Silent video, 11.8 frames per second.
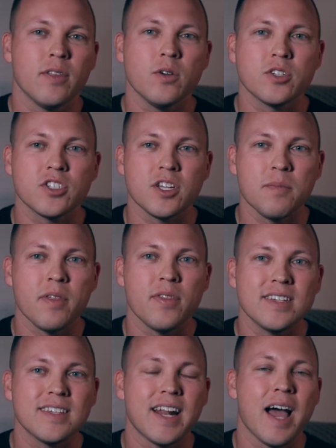Those are some of the
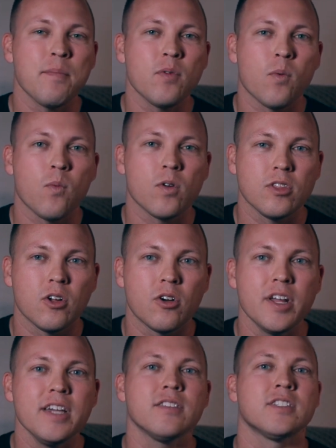things that I'm
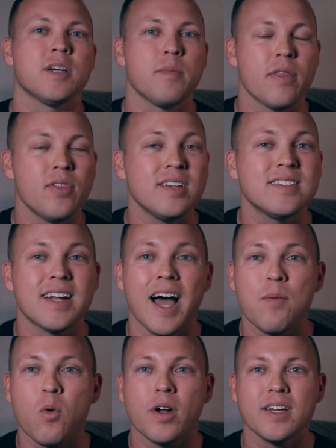learning, some of the things that
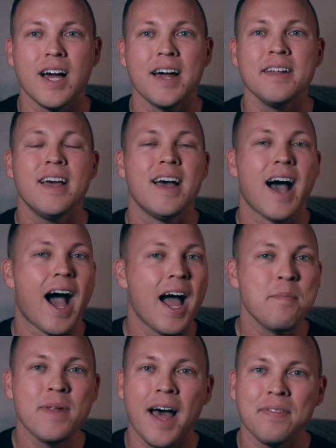I'm working on.
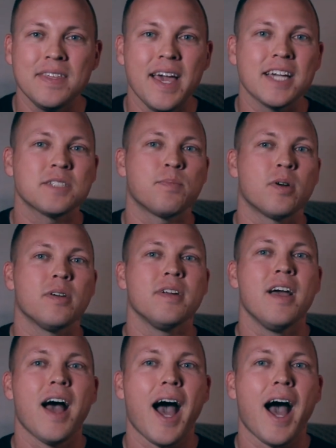I'm not the expert.